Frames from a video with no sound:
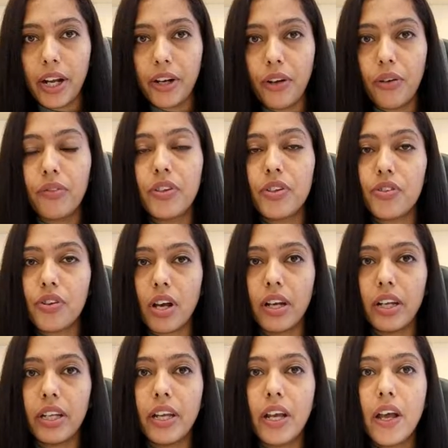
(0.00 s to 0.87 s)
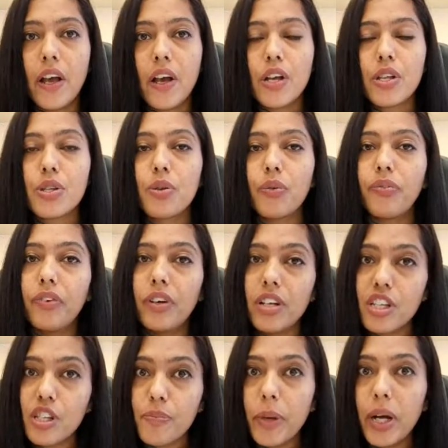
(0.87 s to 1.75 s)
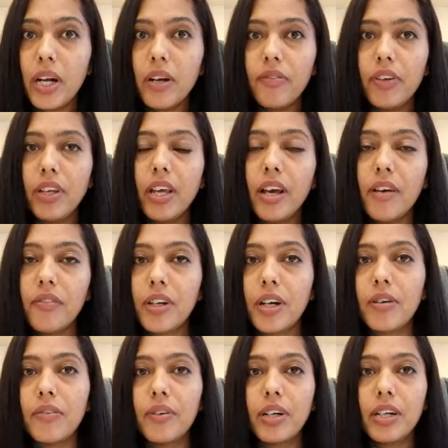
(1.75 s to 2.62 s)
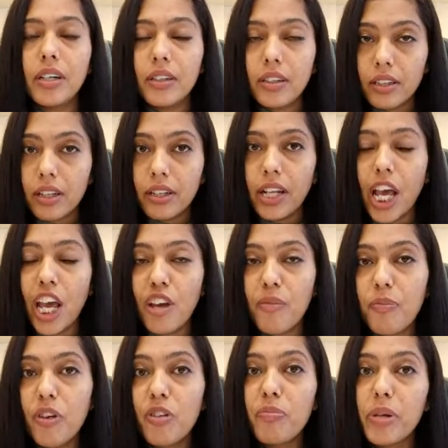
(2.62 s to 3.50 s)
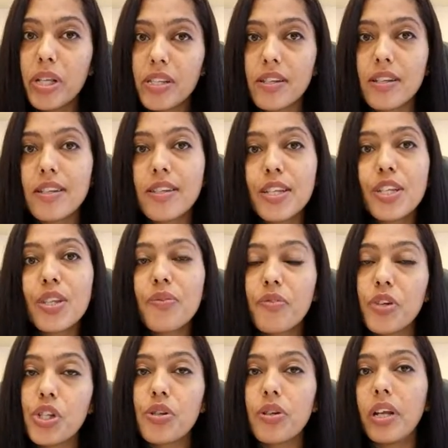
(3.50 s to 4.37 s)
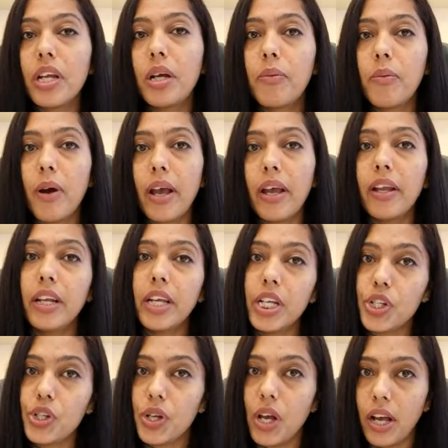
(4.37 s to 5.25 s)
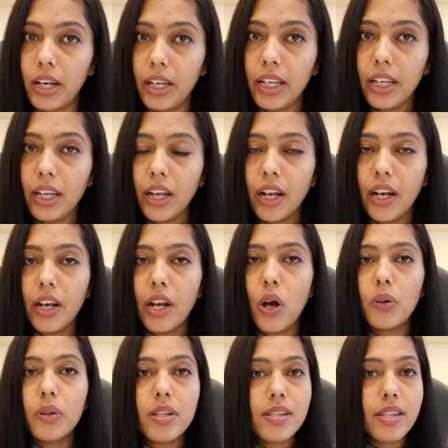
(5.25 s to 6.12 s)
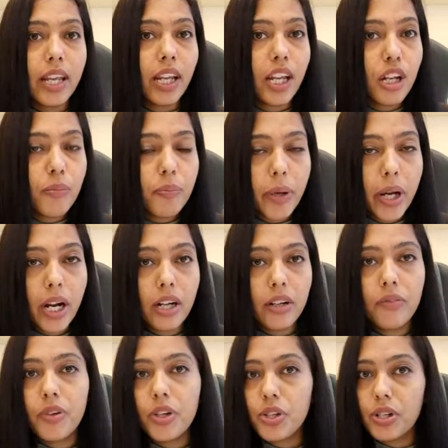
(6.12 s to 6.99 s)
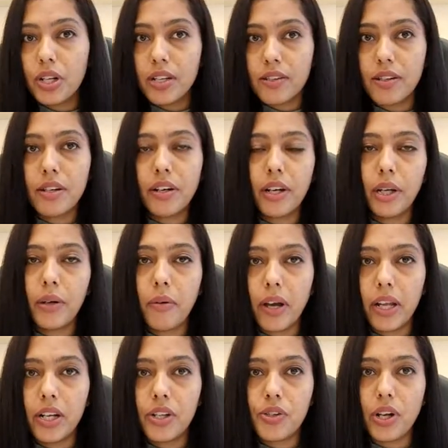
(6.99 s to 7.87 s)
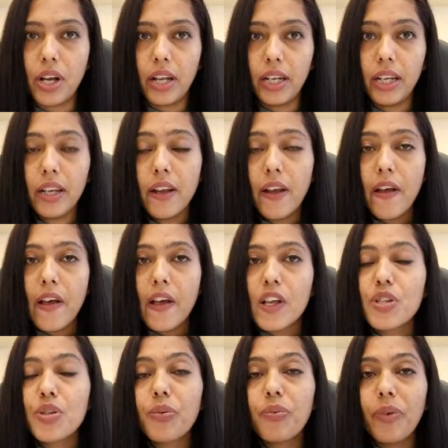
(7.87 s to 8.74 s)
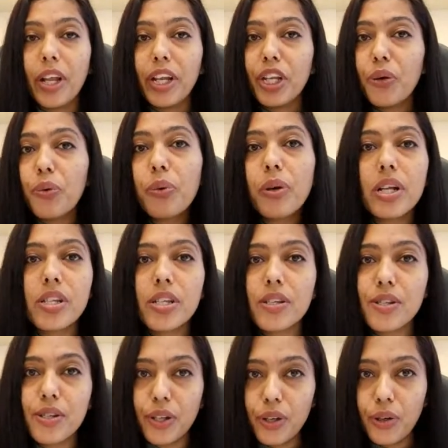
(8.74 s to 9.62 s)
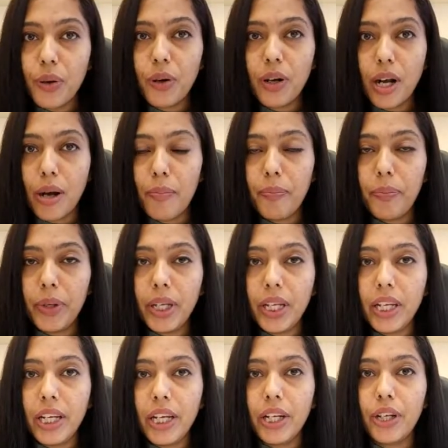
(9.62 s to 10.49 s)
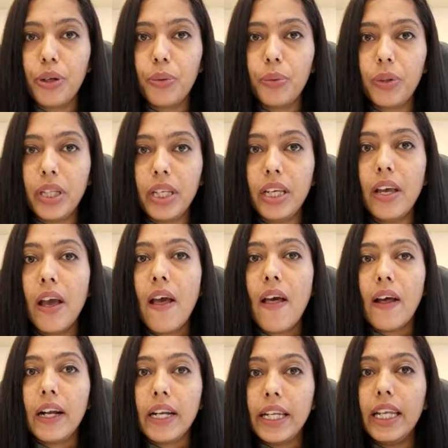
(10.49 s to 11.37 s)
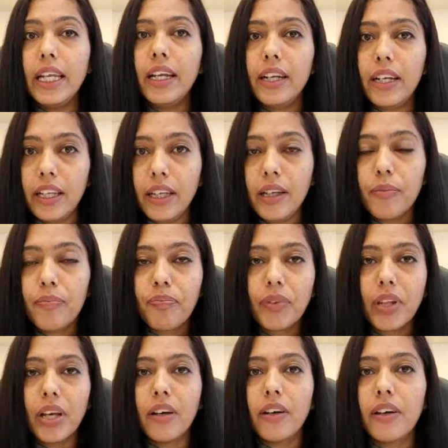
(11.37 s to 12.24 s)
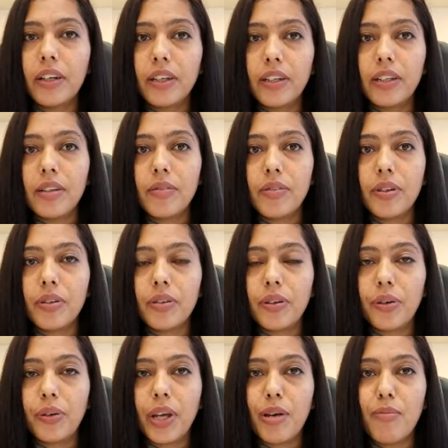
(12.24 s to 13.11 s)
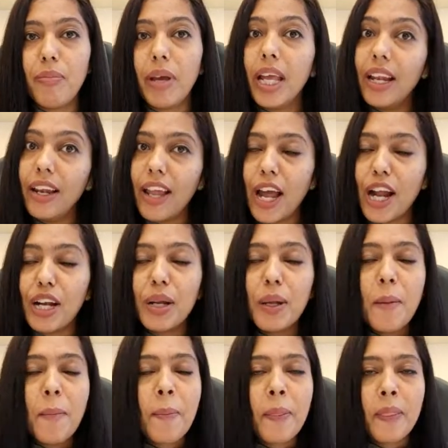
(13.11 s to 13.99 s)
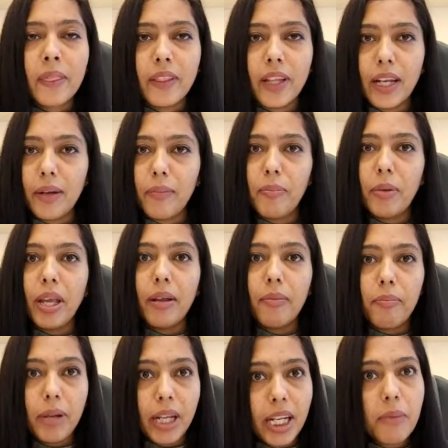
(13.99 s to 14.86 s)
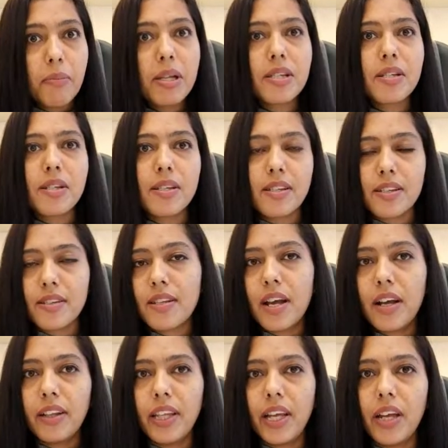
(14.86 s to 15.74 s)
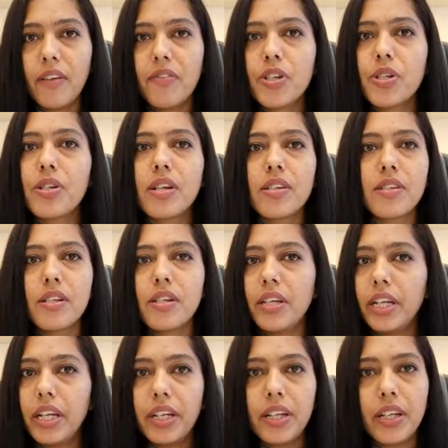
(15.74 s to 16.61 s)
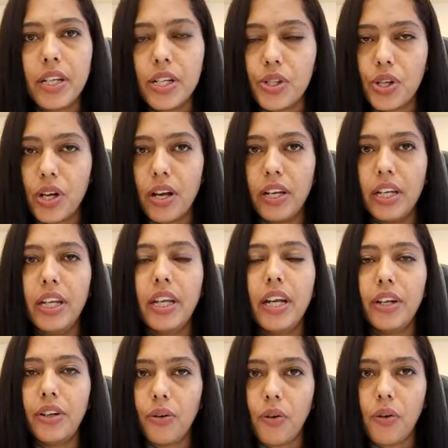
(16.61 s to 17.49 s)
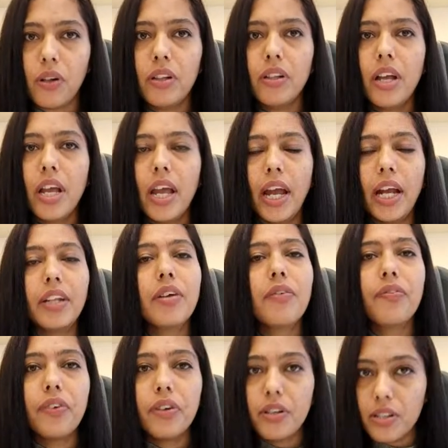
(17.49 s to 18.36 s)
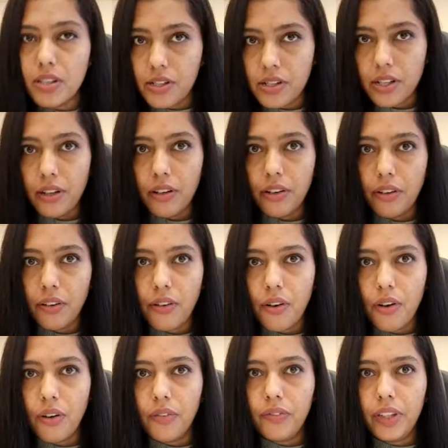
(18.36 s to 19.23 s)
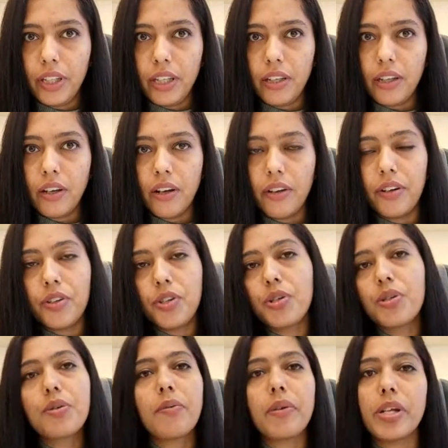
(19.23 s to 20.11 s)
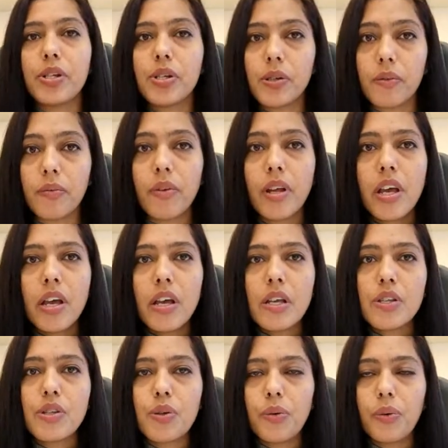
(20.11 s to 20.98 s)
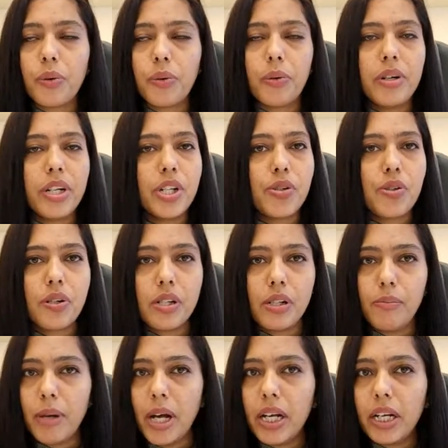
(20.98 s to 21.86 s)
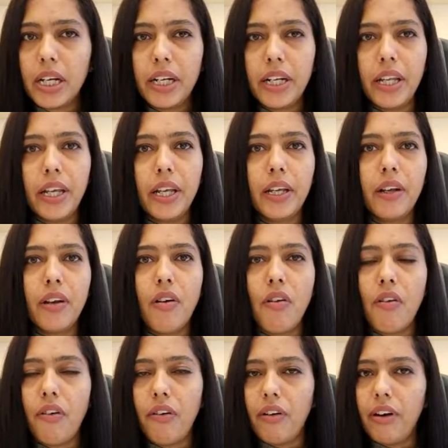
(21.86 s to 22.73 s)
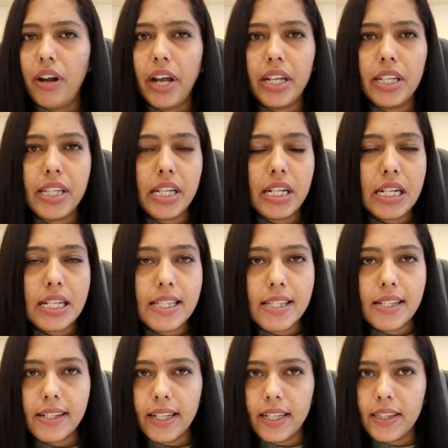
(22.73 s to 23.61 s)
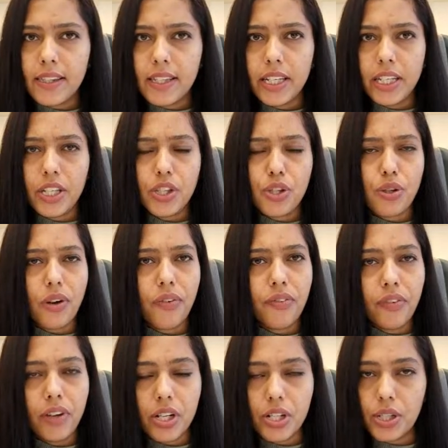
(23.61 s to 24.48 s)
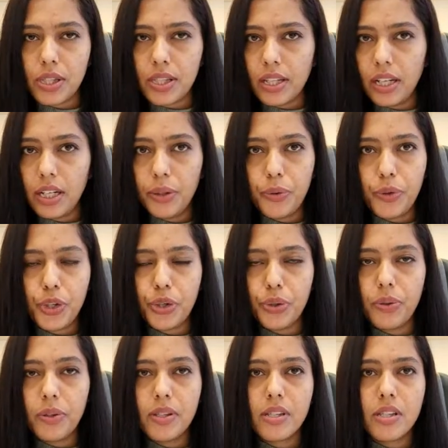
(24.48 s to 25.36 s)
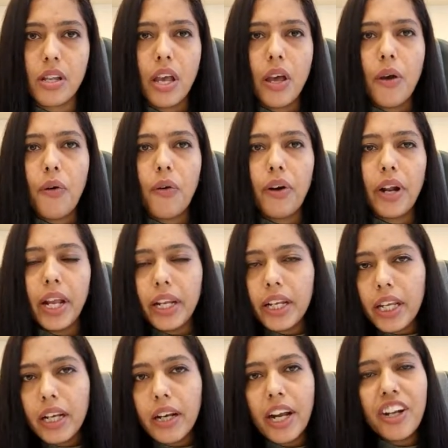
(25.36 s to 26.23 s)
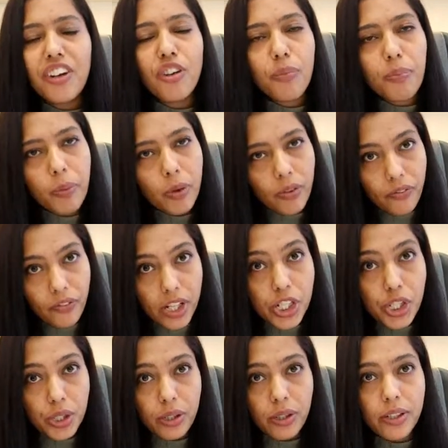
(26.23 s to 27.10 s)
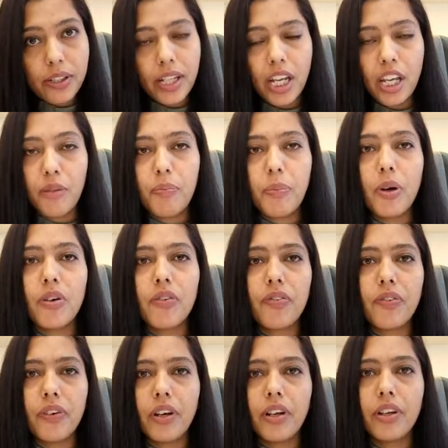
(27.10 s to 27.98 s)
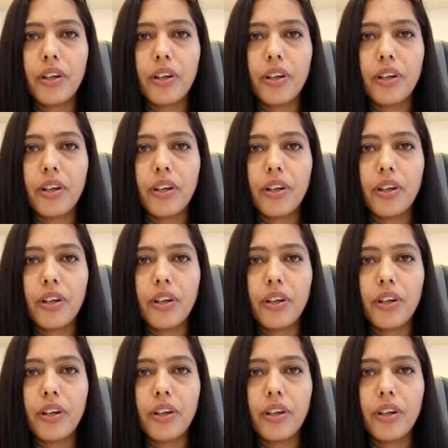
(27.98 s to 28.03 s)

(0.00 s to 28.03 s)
kind of ijari. So first part we have covered the type of businesses which require ijari. Now the second part which doesn't require ijari. So when you register your company into the DED, okay, mainland, then many businesses are there which doesn't need EJARI at all at the first year of the registration. So digital marketing or IT consultancy, software solutions, or any kind of professional type of